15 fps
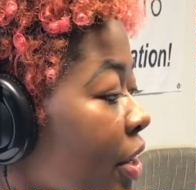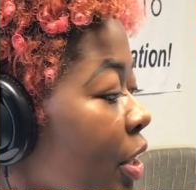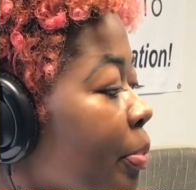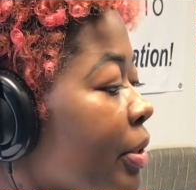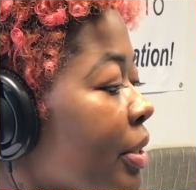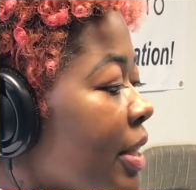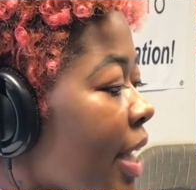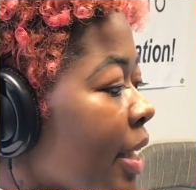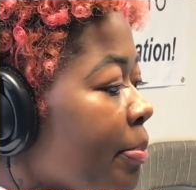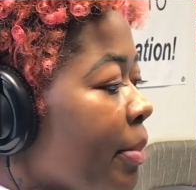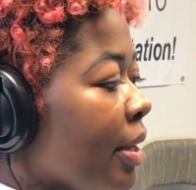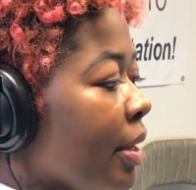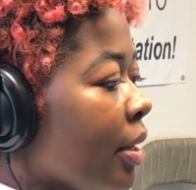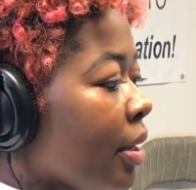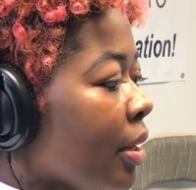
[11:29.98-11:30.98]
protect
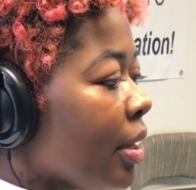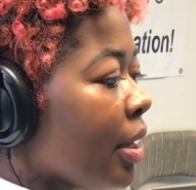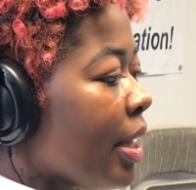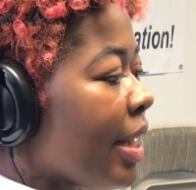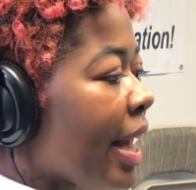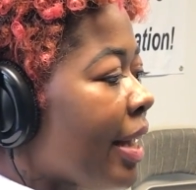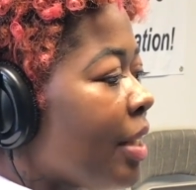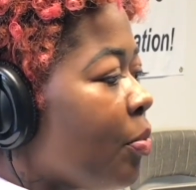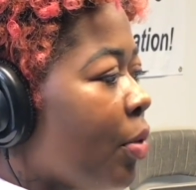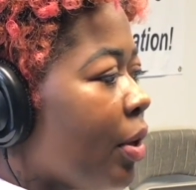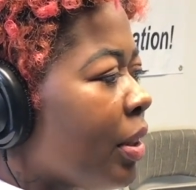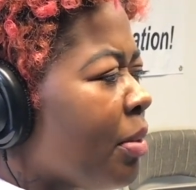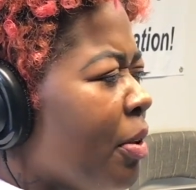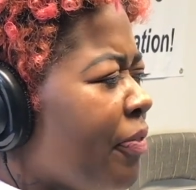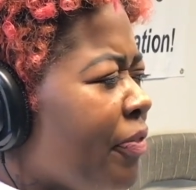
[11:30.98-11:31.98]
me and I didn't want
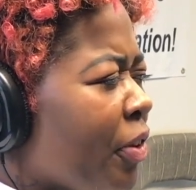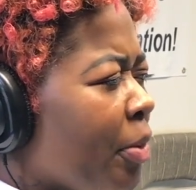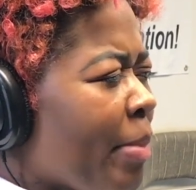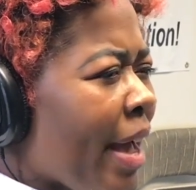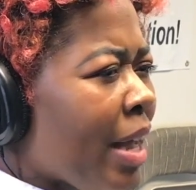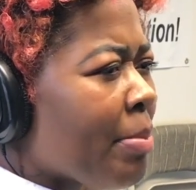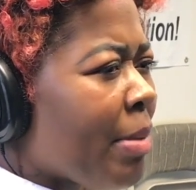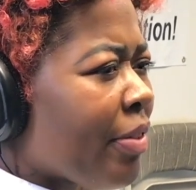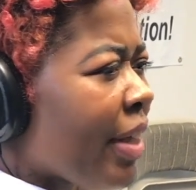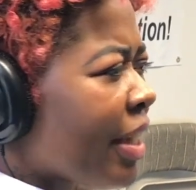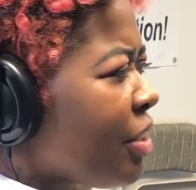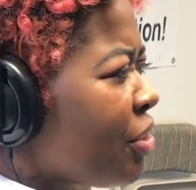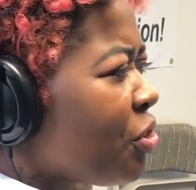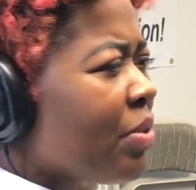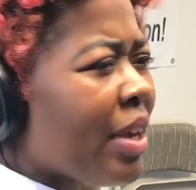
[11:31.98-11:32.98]
them to feel bad about that
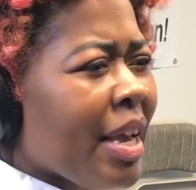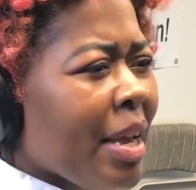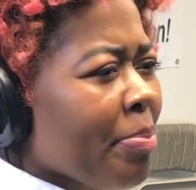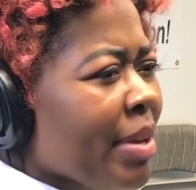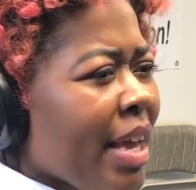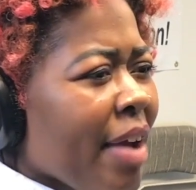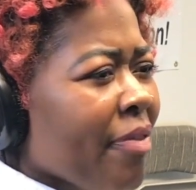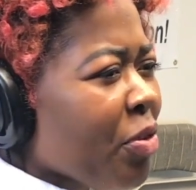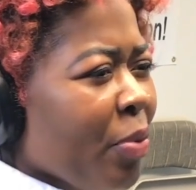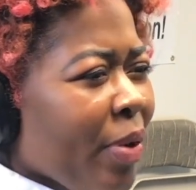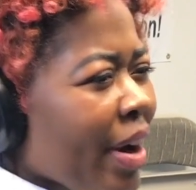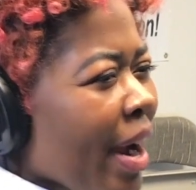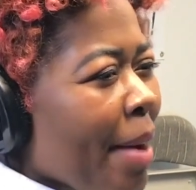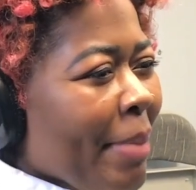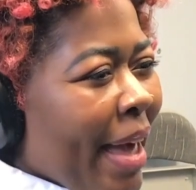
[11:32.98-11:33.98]
because you can't be everywhere
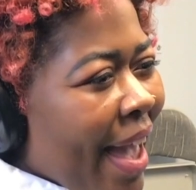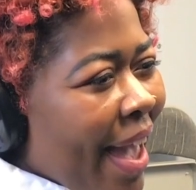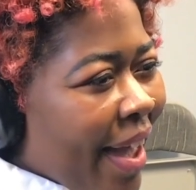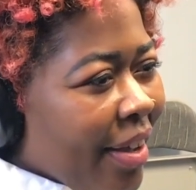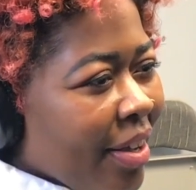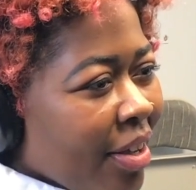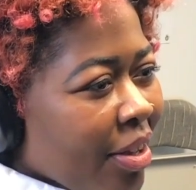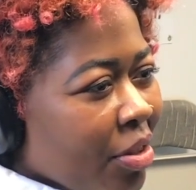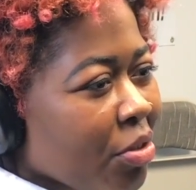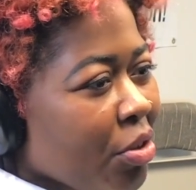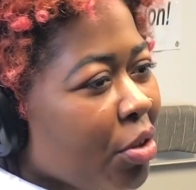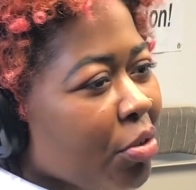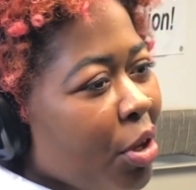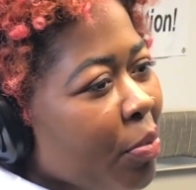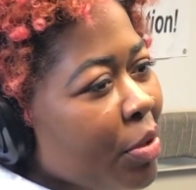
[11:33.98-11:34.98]
I'm at. You
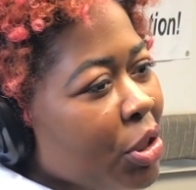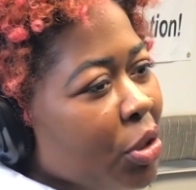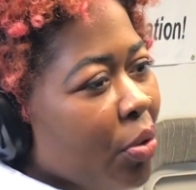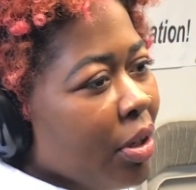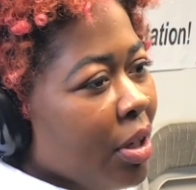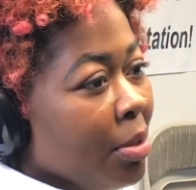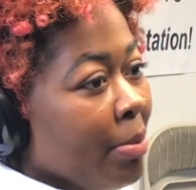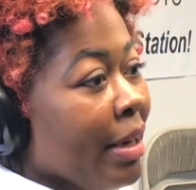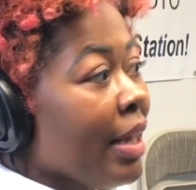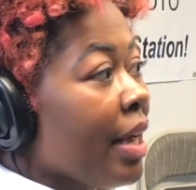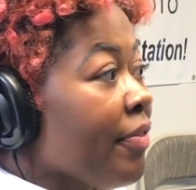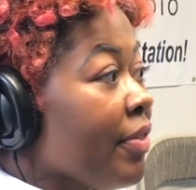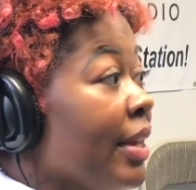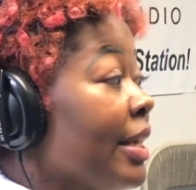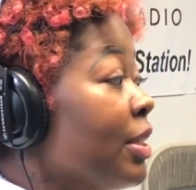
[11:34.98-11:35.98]
don't know what's going on in my life,
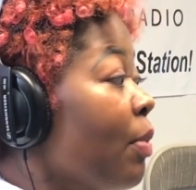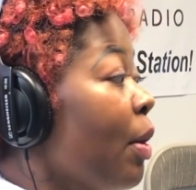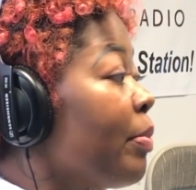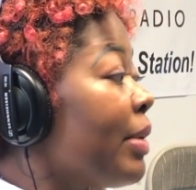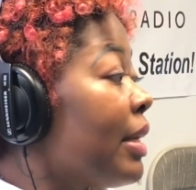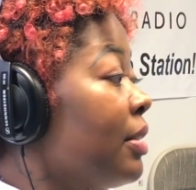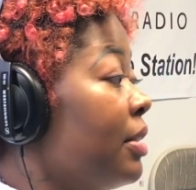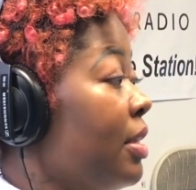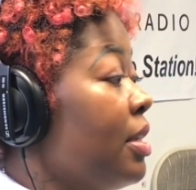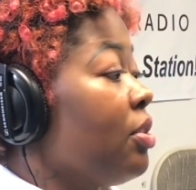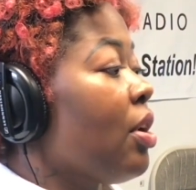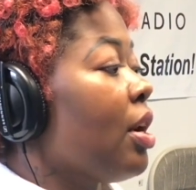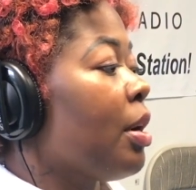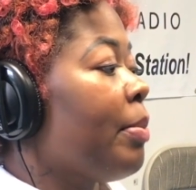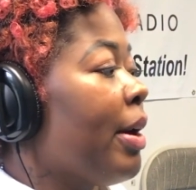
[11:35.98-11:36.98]
and that's why when I did
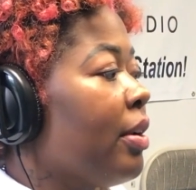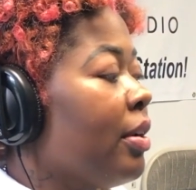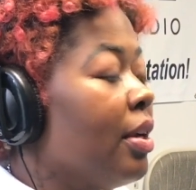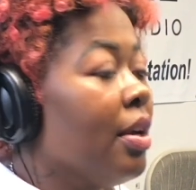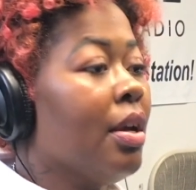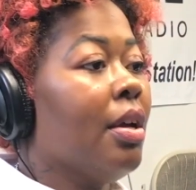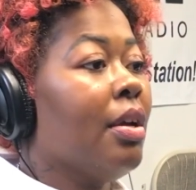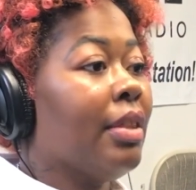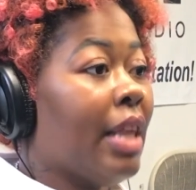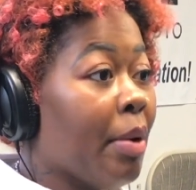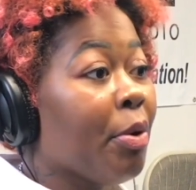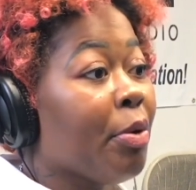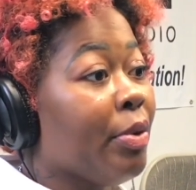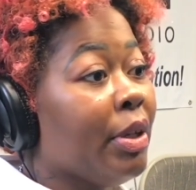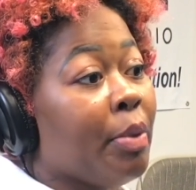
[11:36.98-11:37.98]
talk about it, they
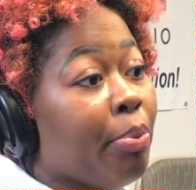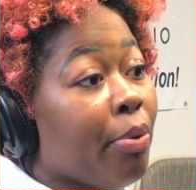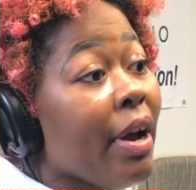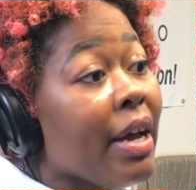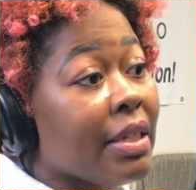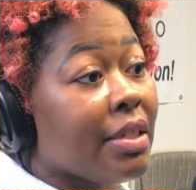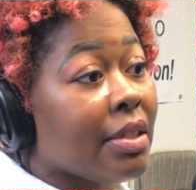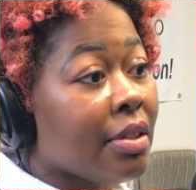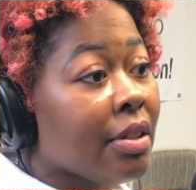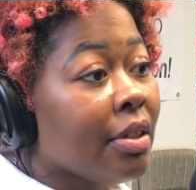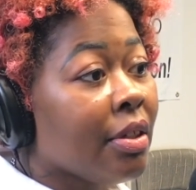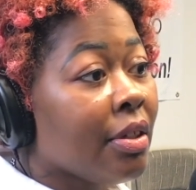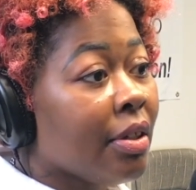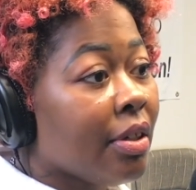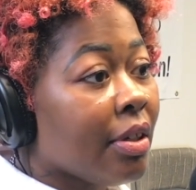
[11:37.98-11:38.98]
were really pressed.
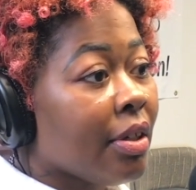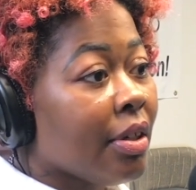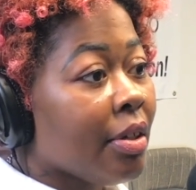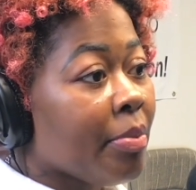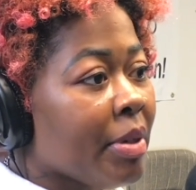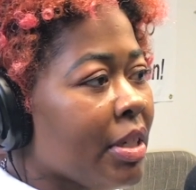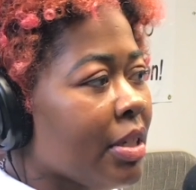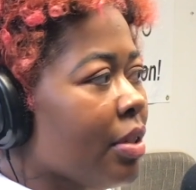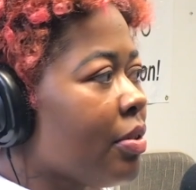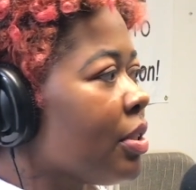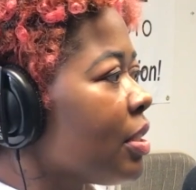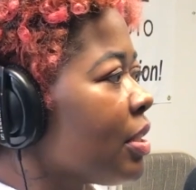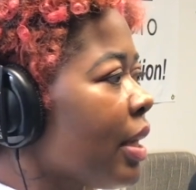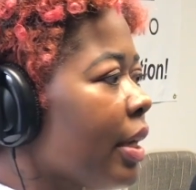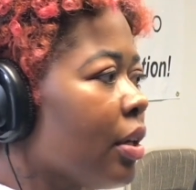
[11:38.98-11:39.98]
Because they was
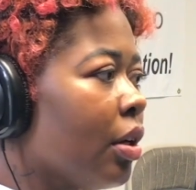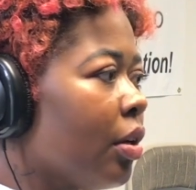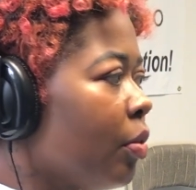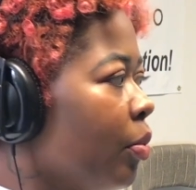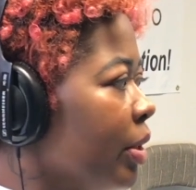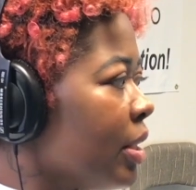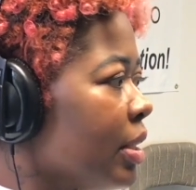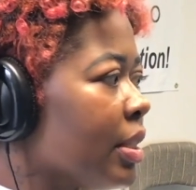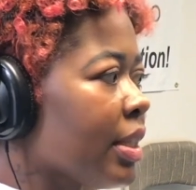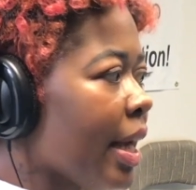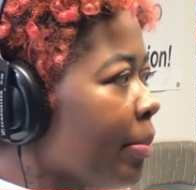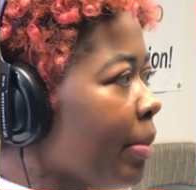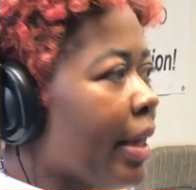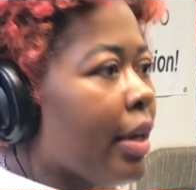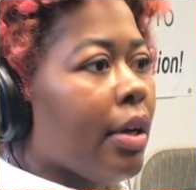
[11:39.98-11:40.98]
just like, yo, when did this
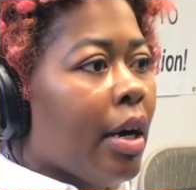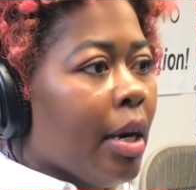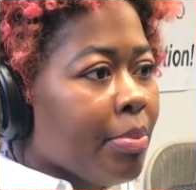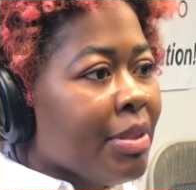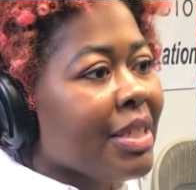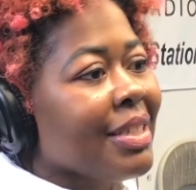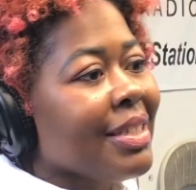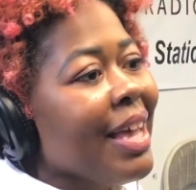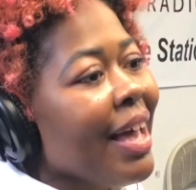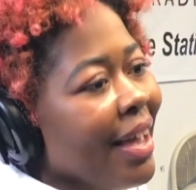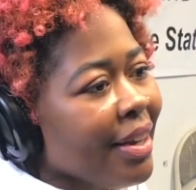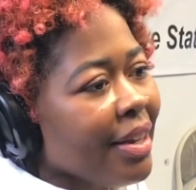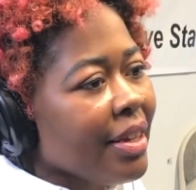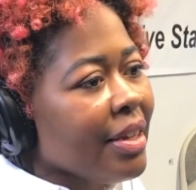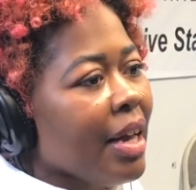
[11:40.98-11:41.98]
happen? Like, upset. Right.
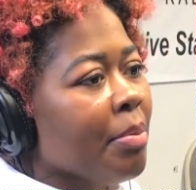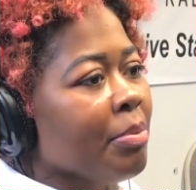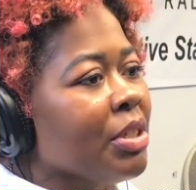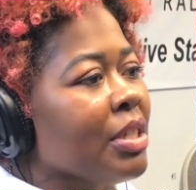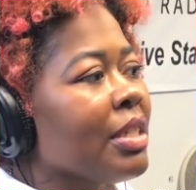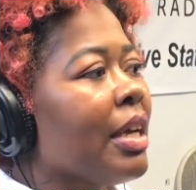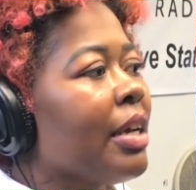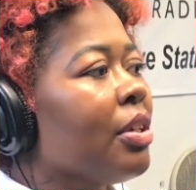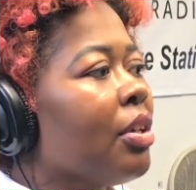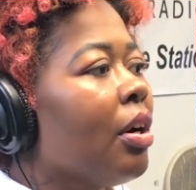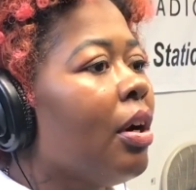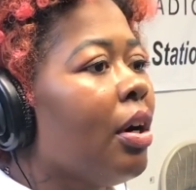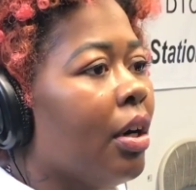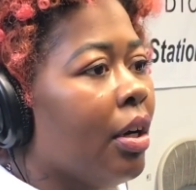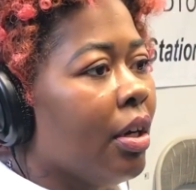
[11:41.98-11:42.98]
And I'm just like,
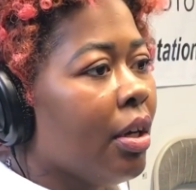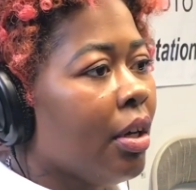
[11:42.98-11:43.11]
y'all.